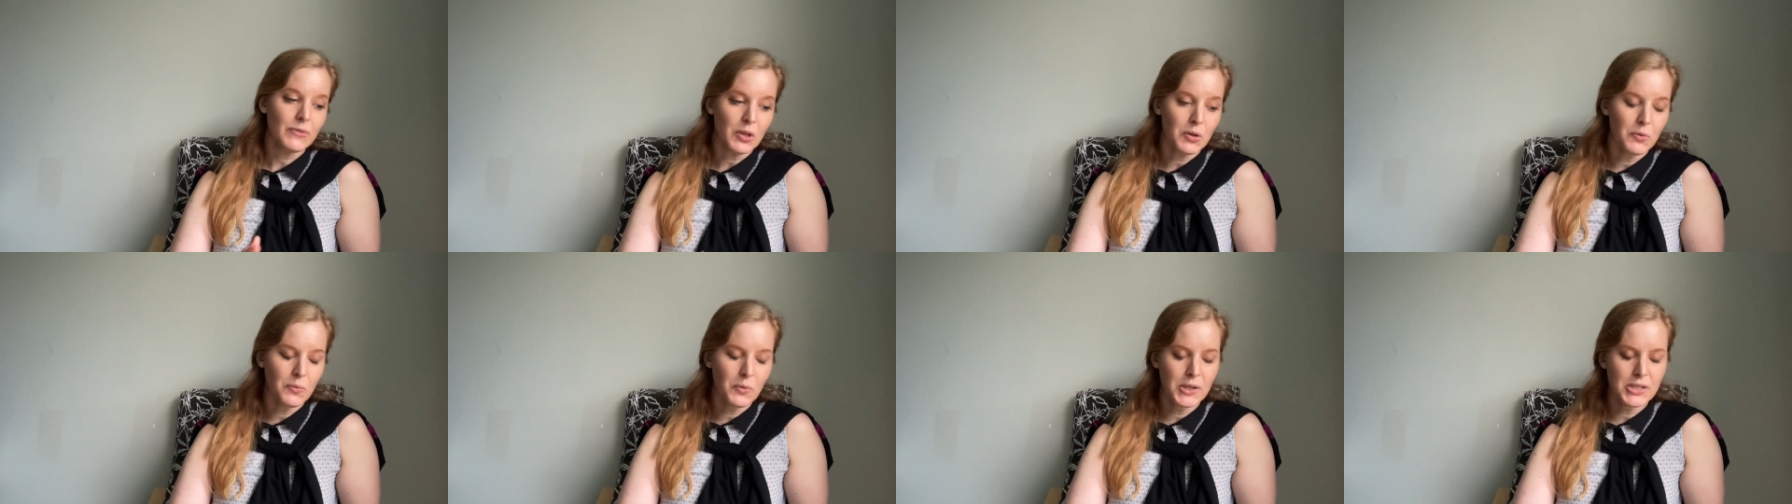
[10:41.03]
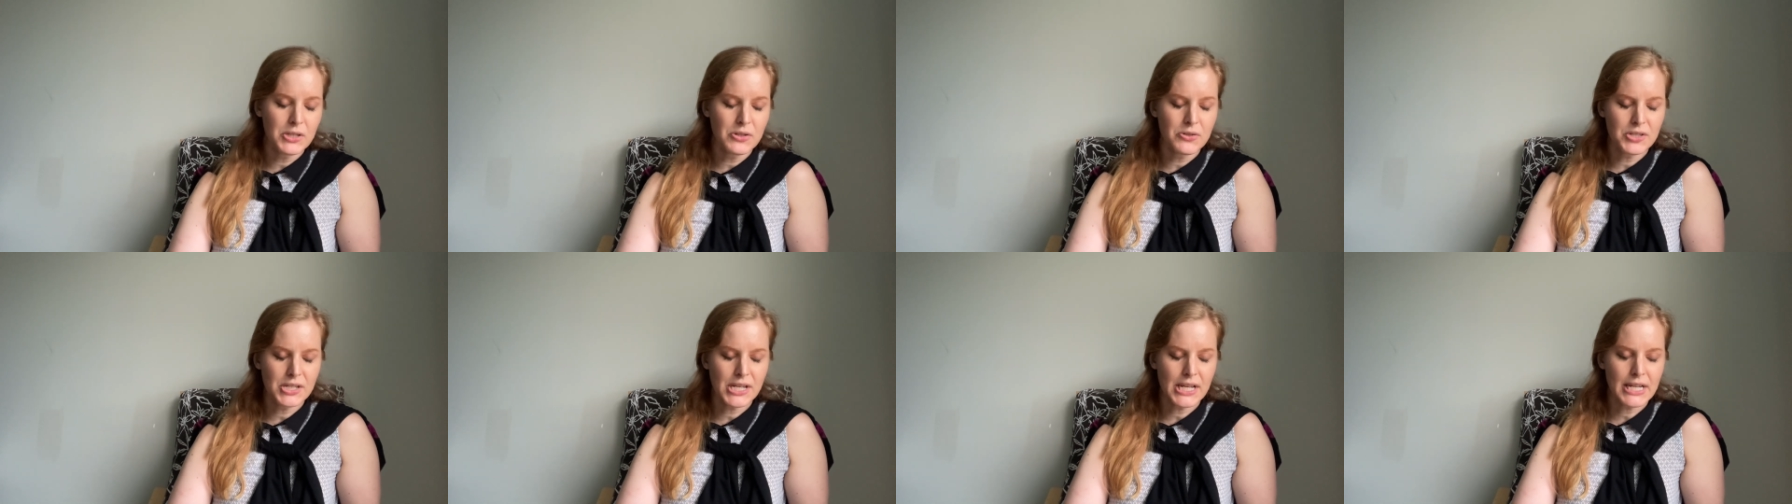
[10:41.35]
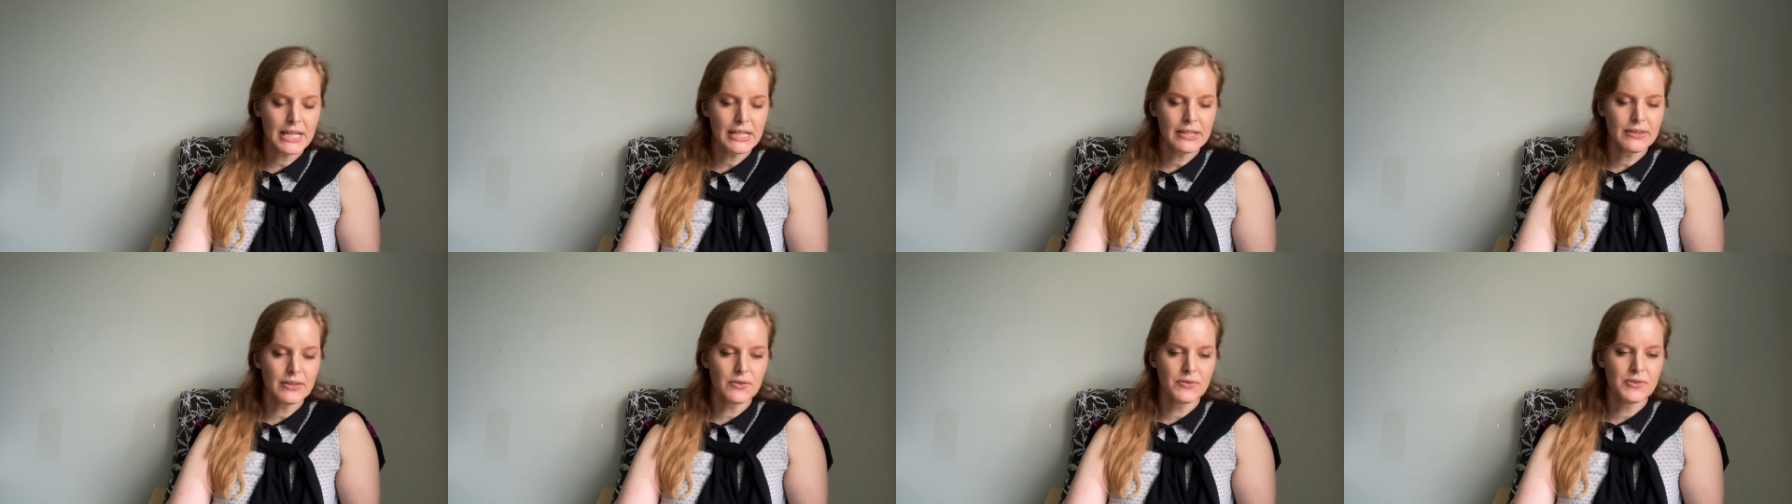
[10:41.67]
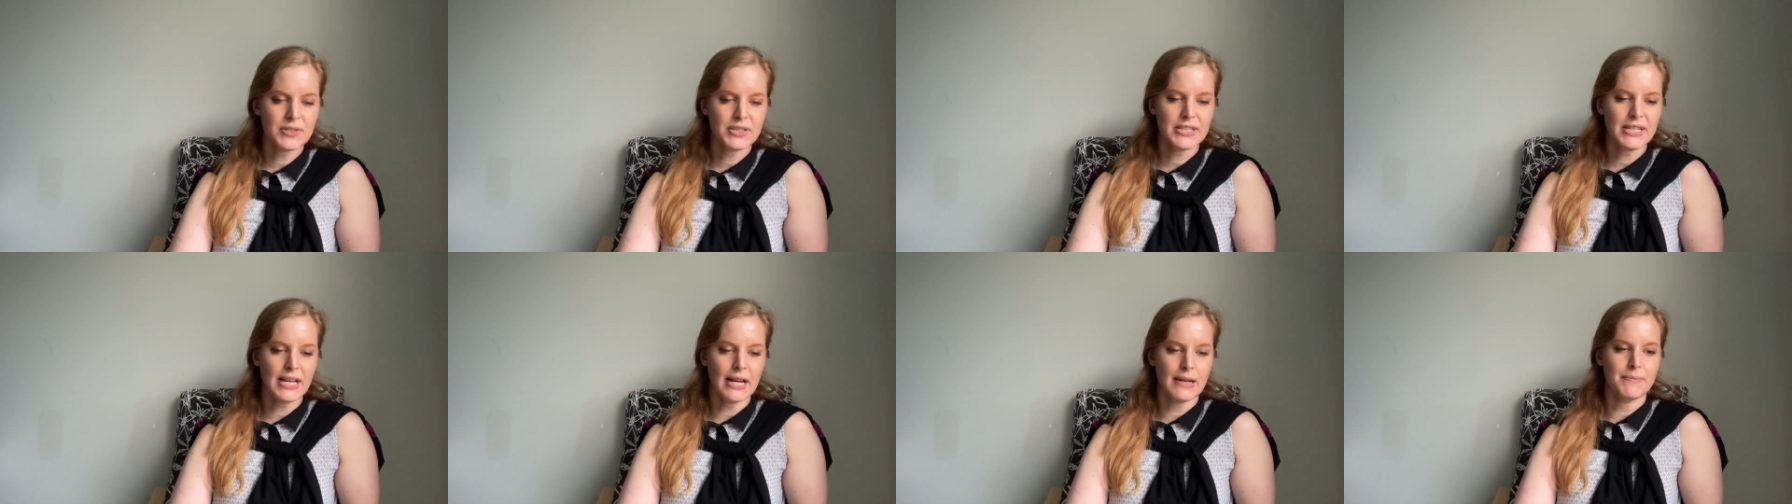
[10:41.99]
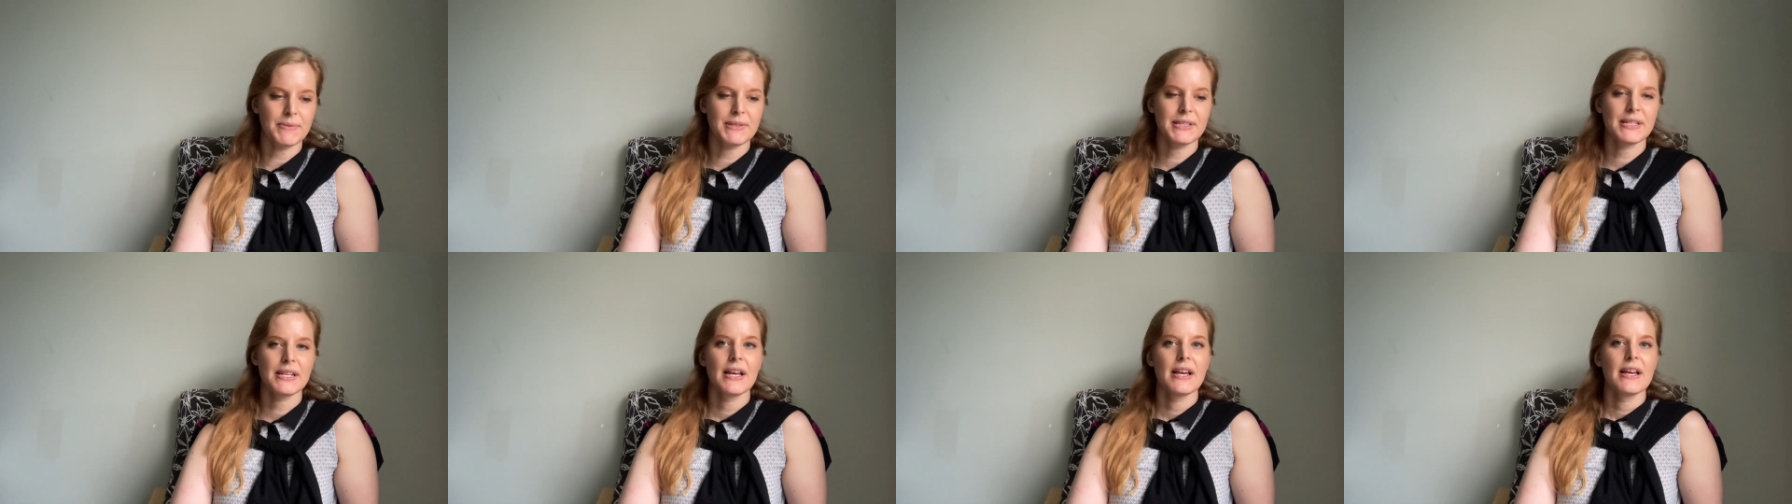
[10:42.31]
When you're taking those
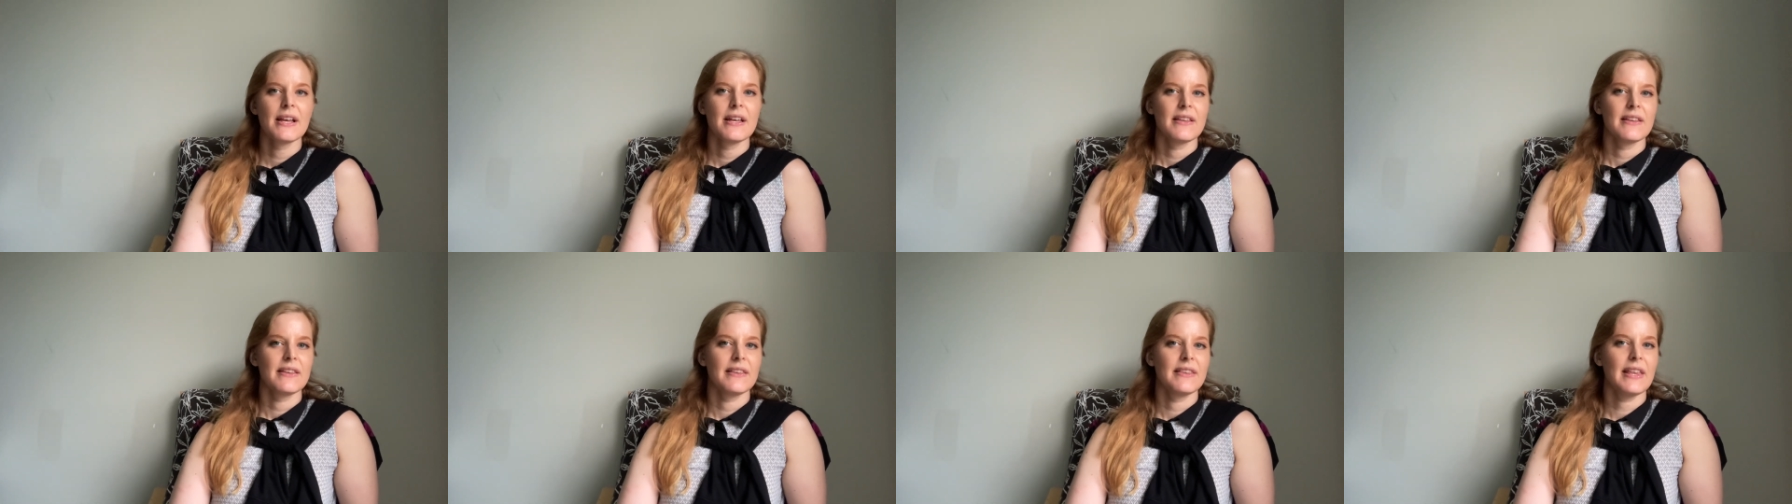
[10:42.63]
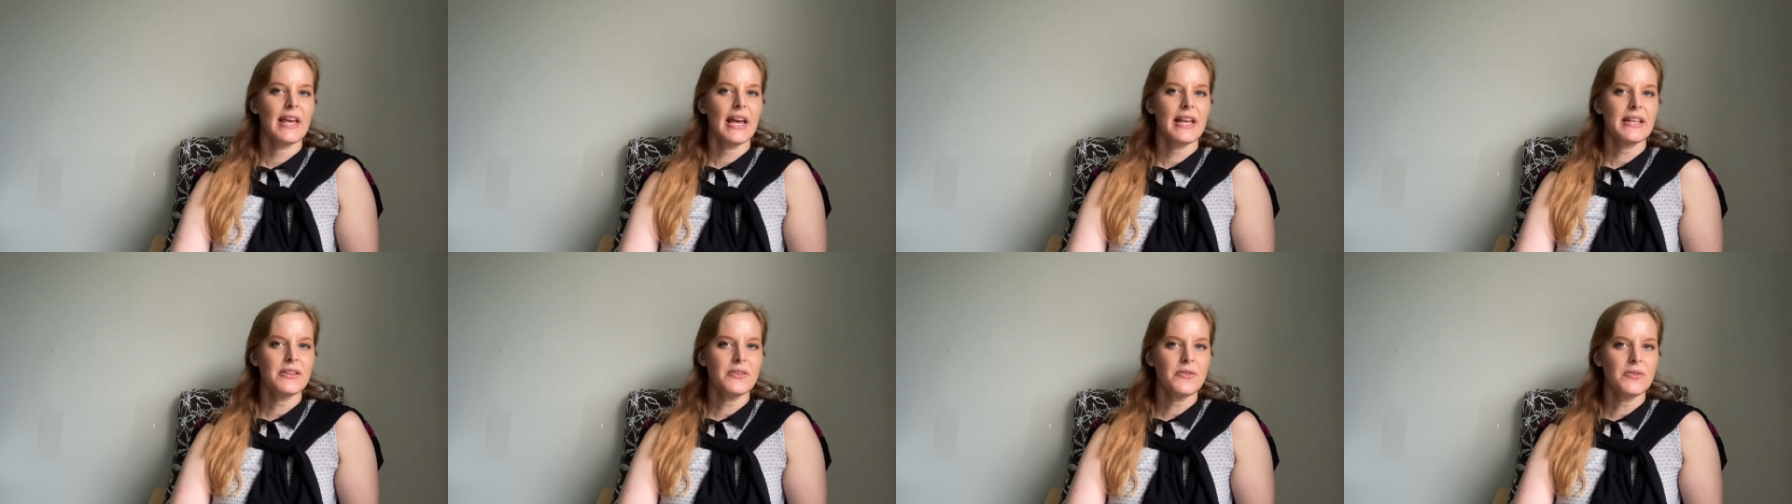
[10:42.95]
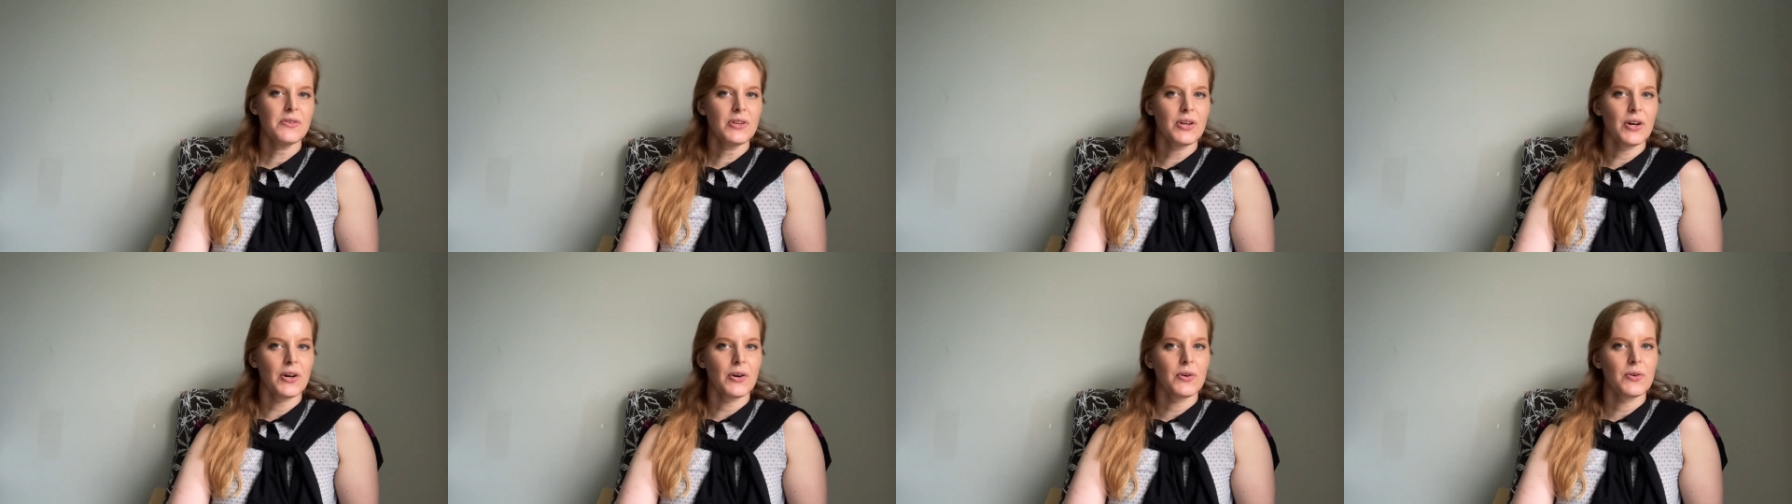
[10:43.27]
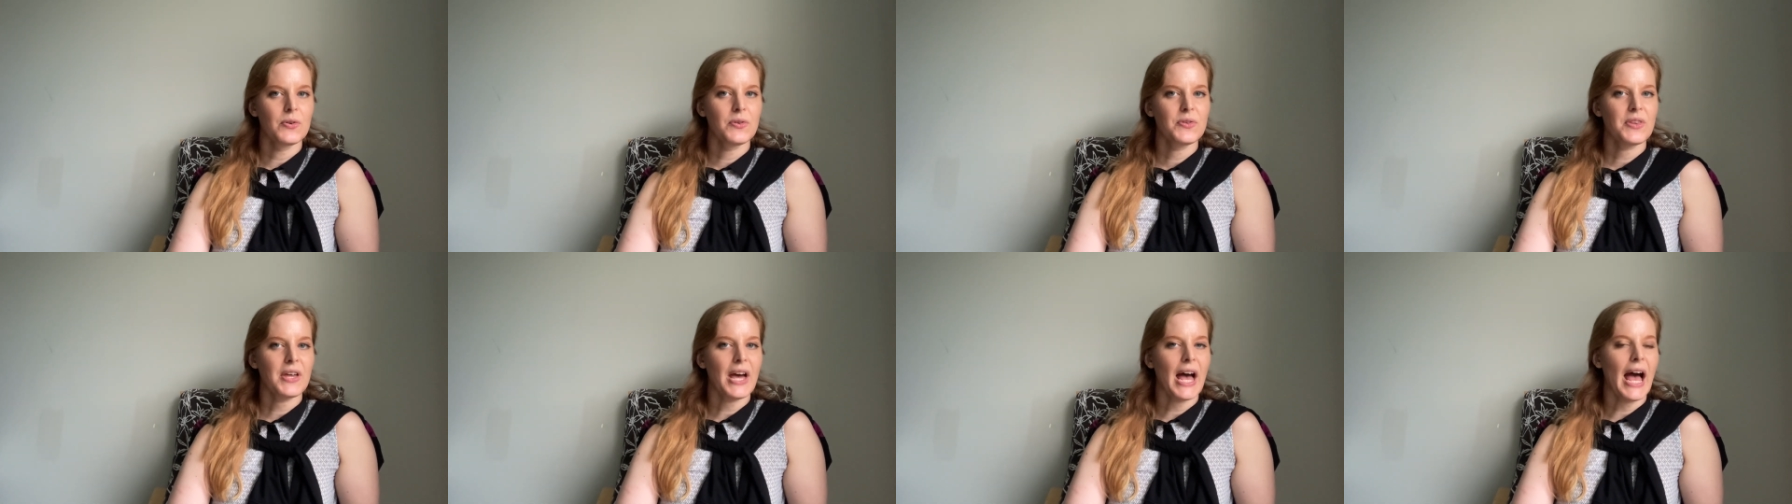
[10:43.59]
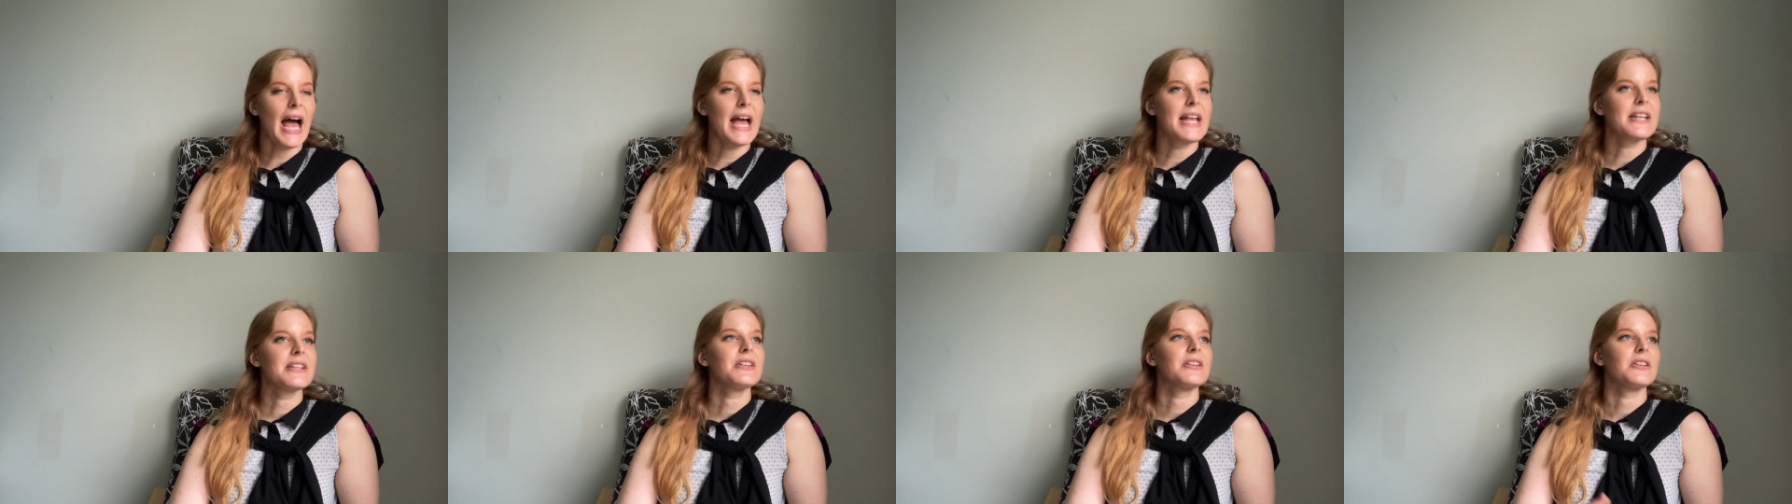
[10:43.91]
steps, then you know
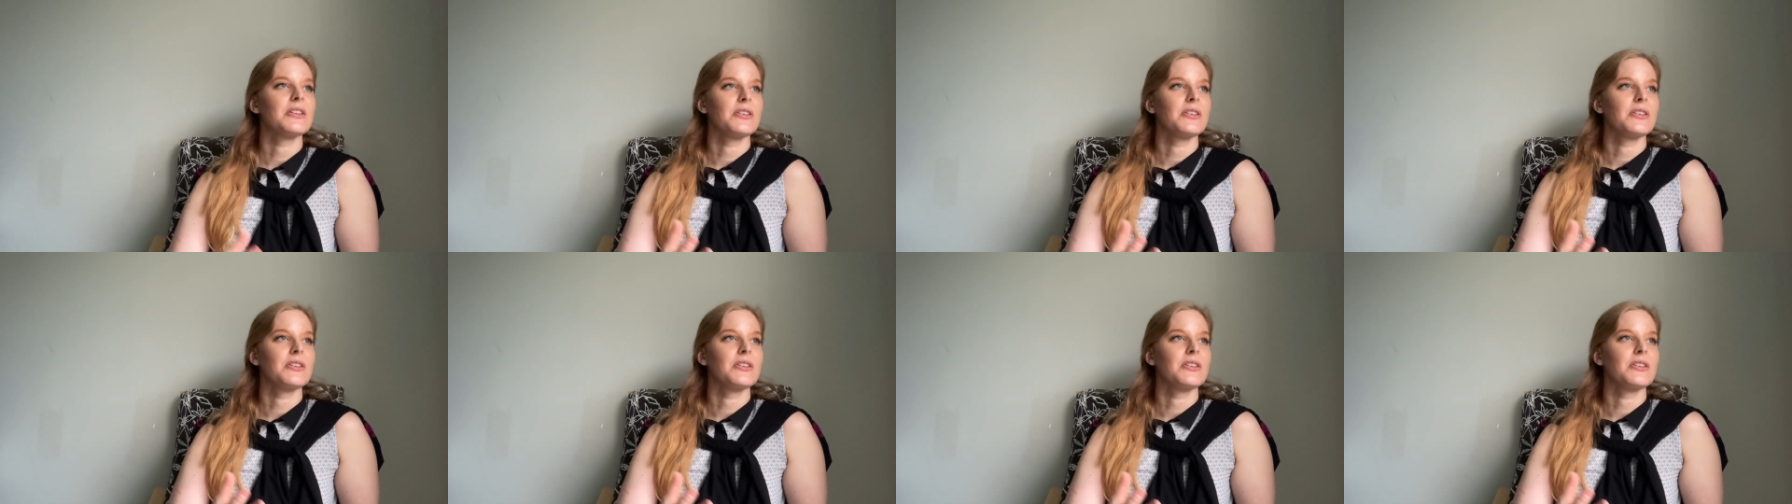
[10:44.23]
that